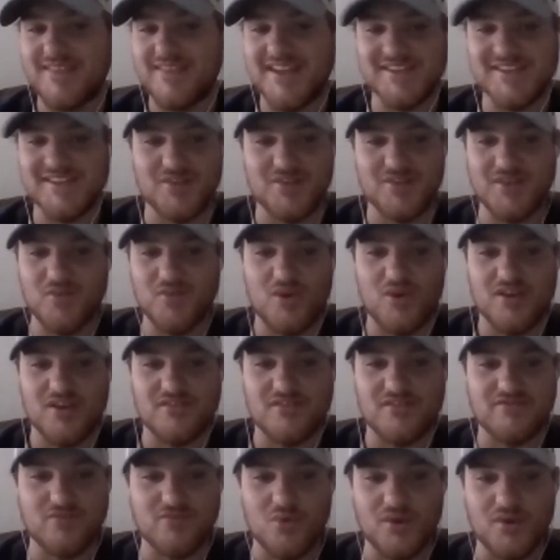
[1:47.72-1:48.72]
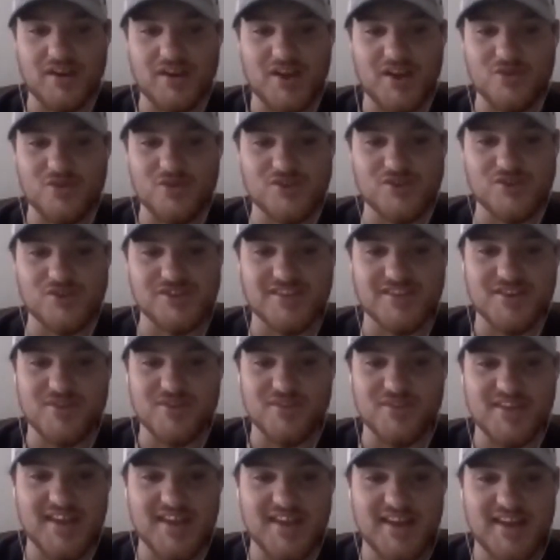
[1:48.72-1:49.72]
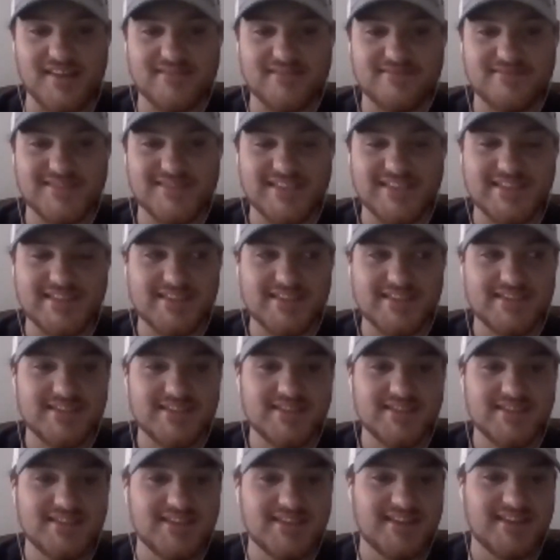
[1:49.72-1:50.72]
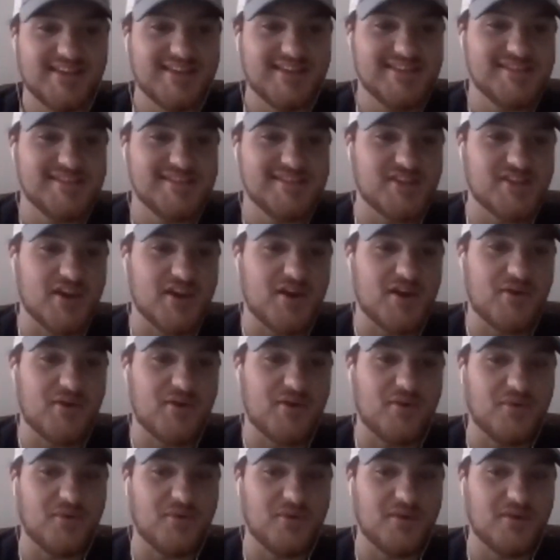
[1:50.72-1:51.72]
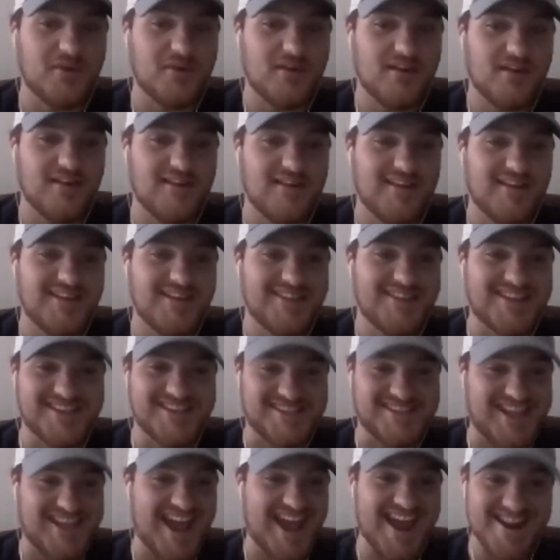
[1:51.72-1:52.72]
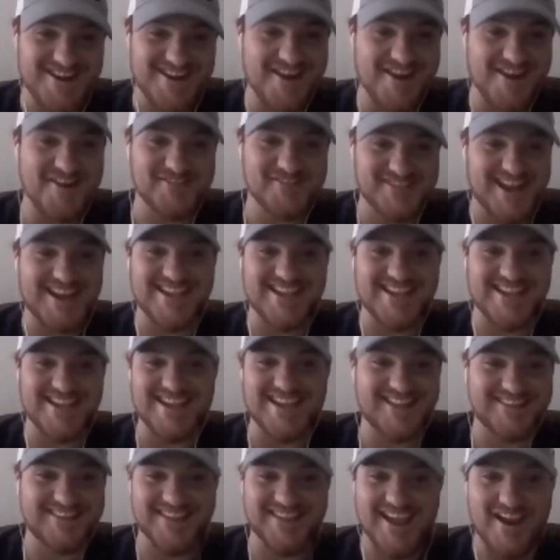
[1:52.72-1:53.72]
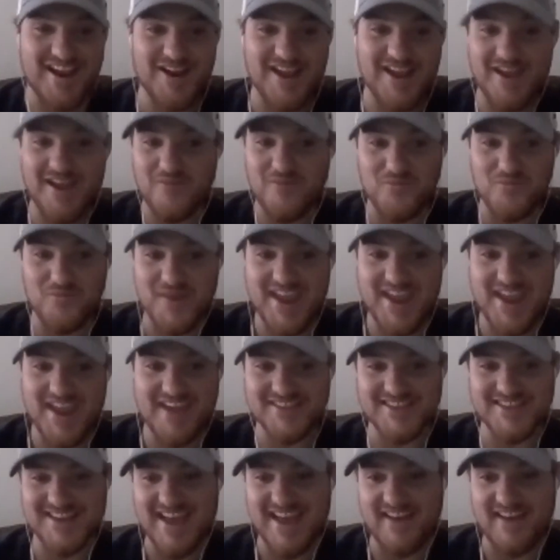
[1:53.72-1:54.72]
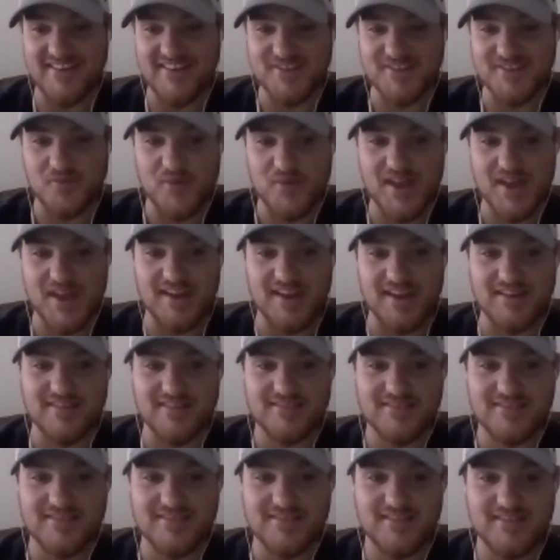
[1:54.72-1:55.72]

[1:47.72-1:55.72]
He's only one of 4 coaches to do that. So this guy knows how to get there, and we have the talent to win it.